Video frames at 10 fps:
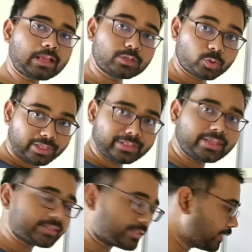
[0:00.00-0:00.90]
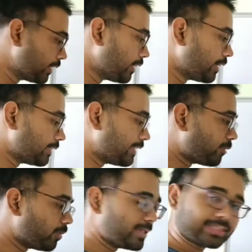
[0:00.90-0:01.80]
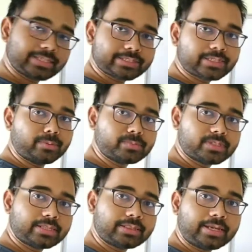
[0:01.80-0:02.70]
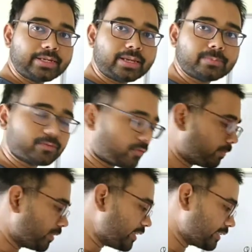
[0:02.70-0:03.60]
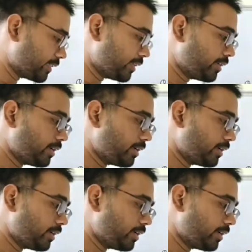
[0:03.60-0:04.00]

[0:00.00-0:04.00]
So in this there will be 6 terms. 3 terms from this